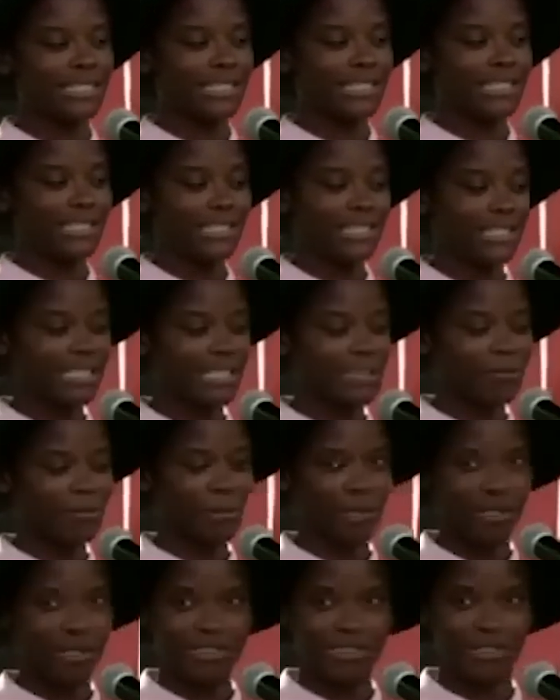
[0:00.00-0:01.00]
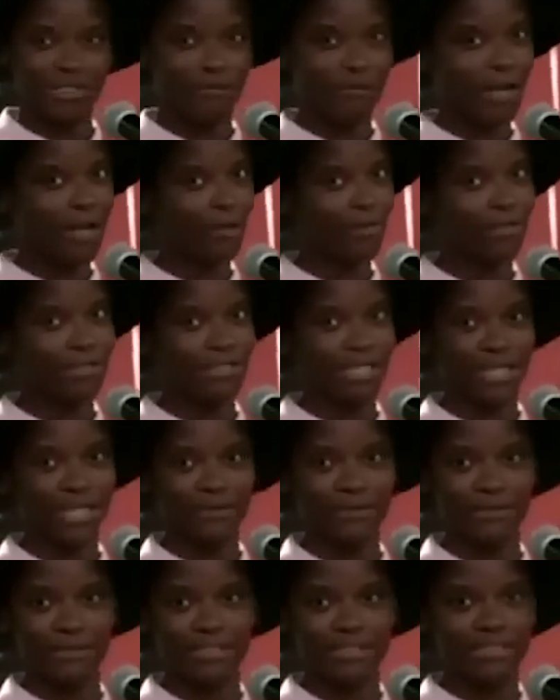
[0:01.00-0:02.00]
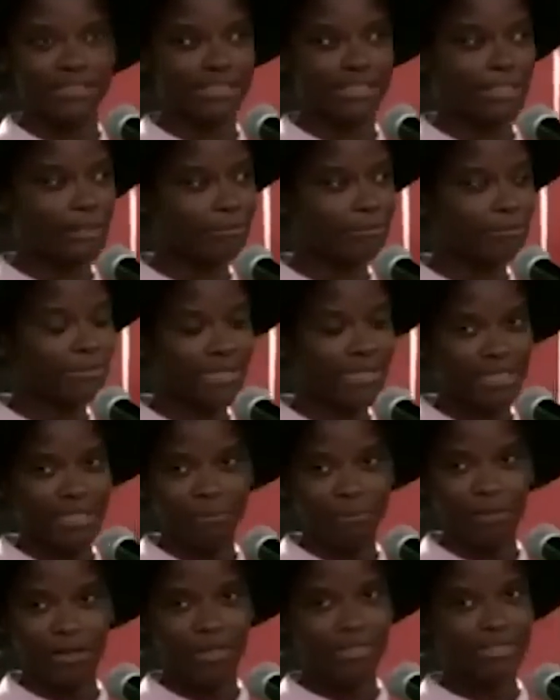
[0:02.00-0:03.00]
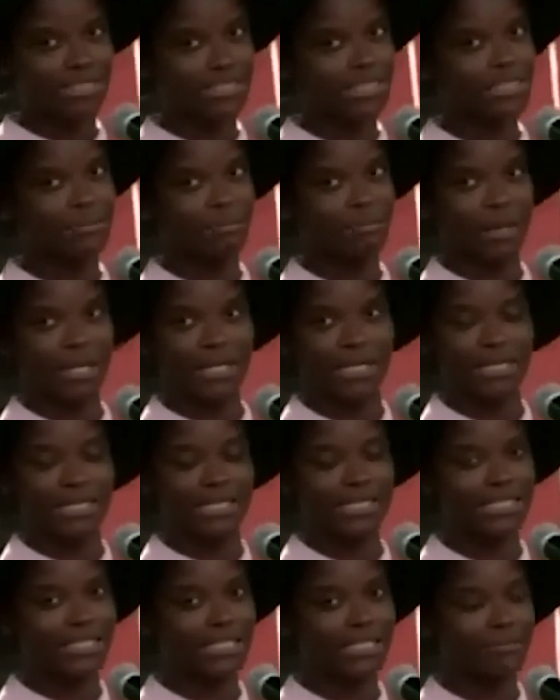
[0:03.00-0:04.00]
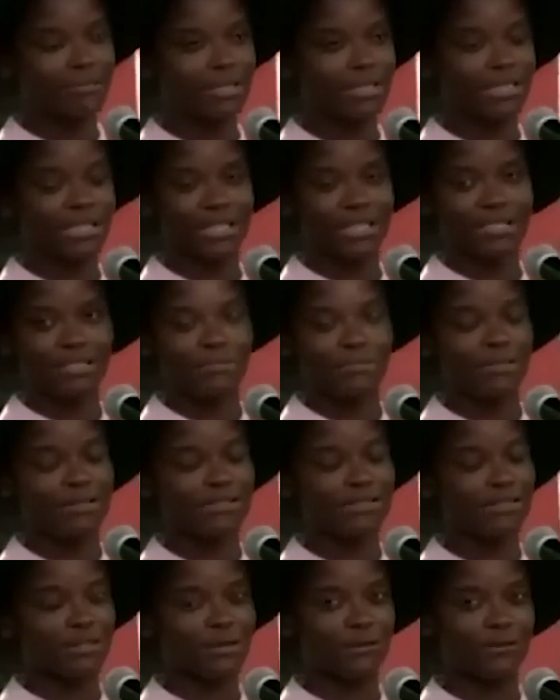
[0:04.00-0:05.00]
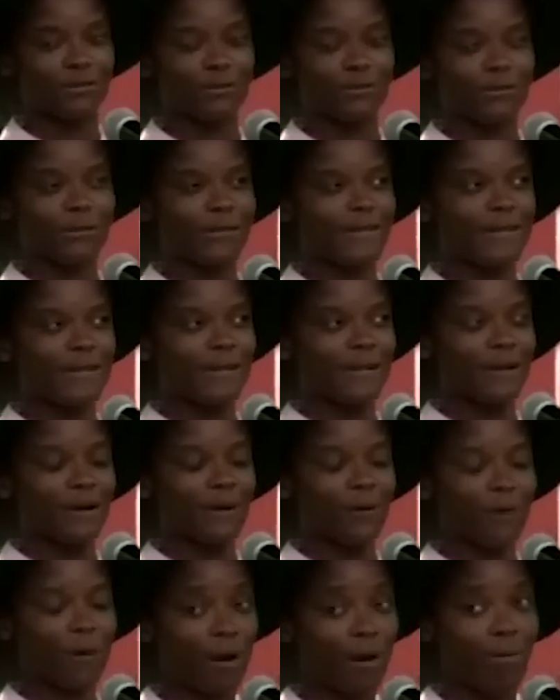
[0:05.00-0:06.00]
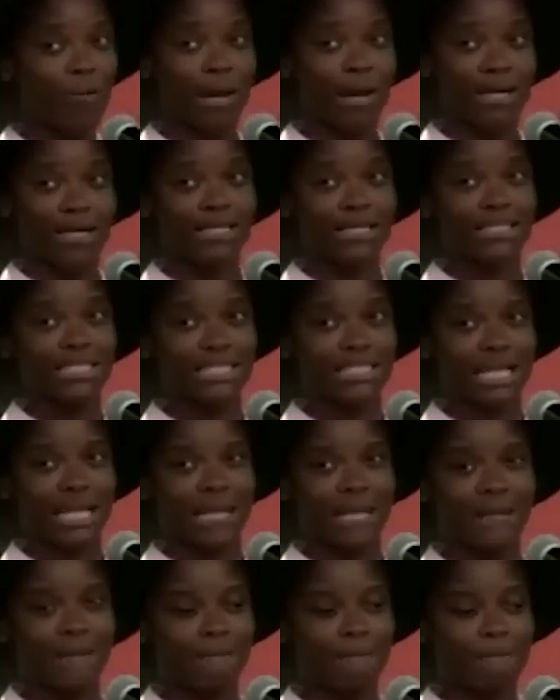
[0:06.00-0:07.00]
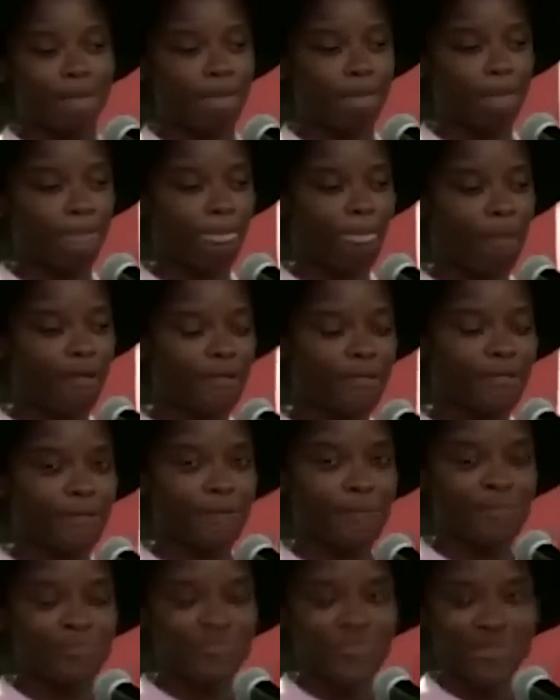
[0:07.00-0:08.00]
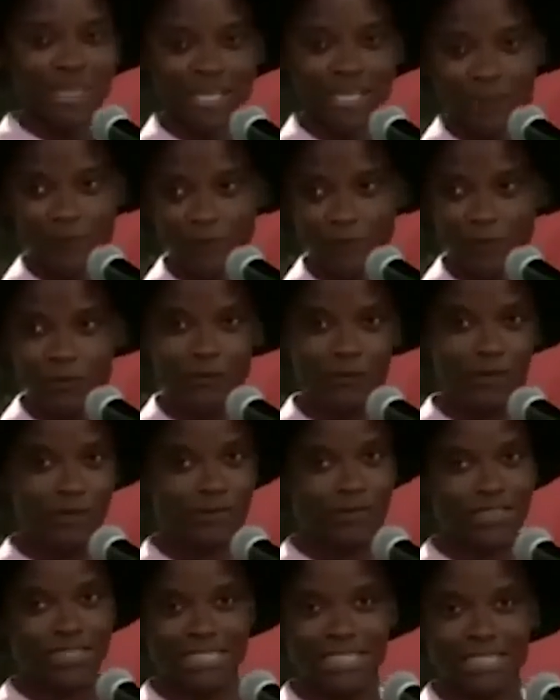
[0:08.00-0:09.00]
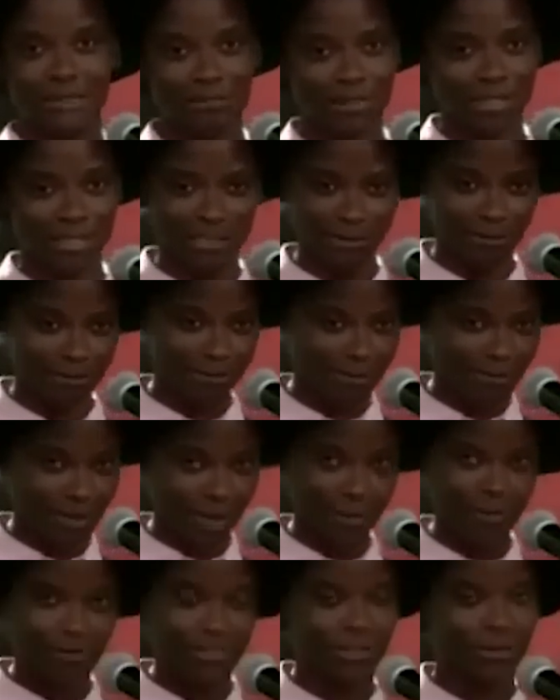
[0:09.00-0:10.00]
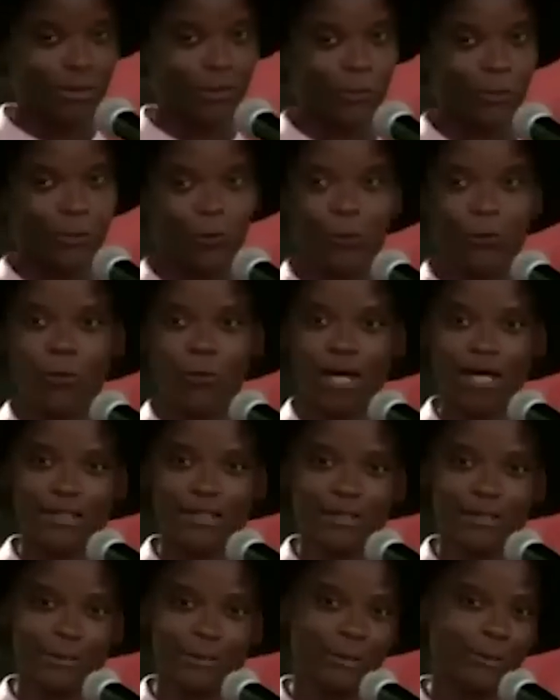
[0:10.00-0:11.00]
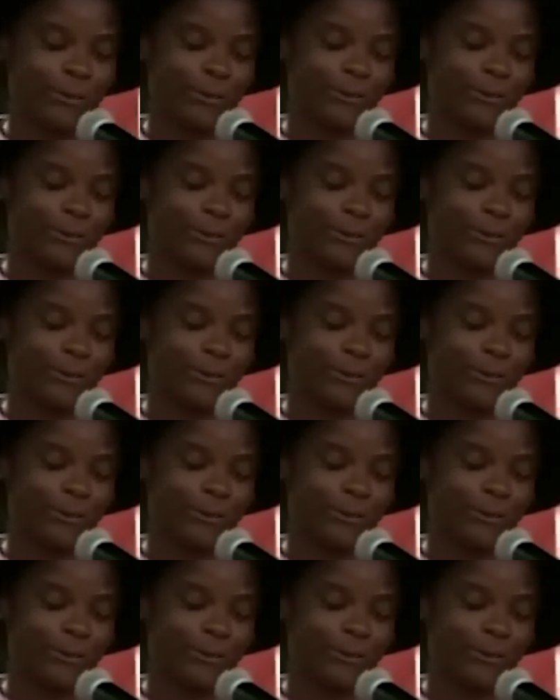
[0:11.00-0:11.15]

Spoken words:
and I'm passing Viola Davis, and I'm passing Spike Lee, and I'm thinking to myself, what am I gonna say? And if you've ever seen me, I was in an all-white suit,